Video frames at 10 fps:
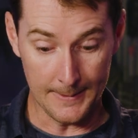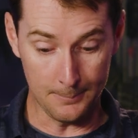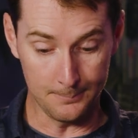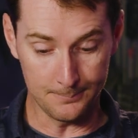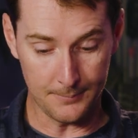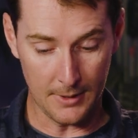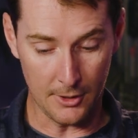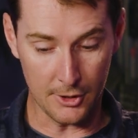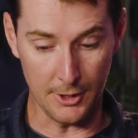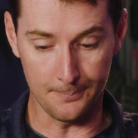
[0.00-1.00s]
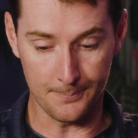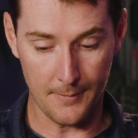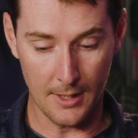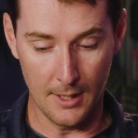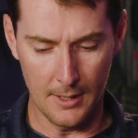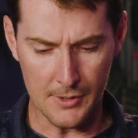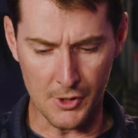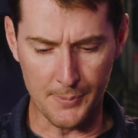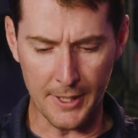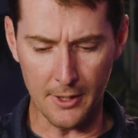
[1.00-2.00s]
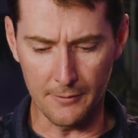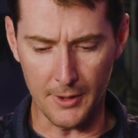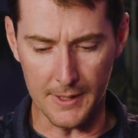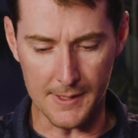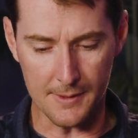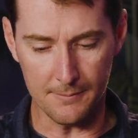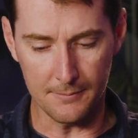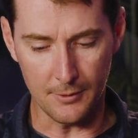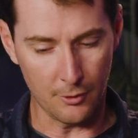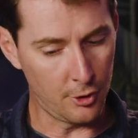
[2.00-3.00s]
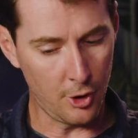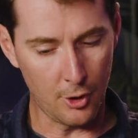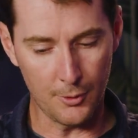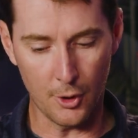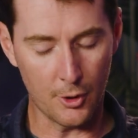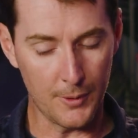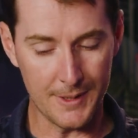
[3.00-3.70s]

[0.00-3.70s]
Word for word: yep, not good. So, speaking of all this, go no go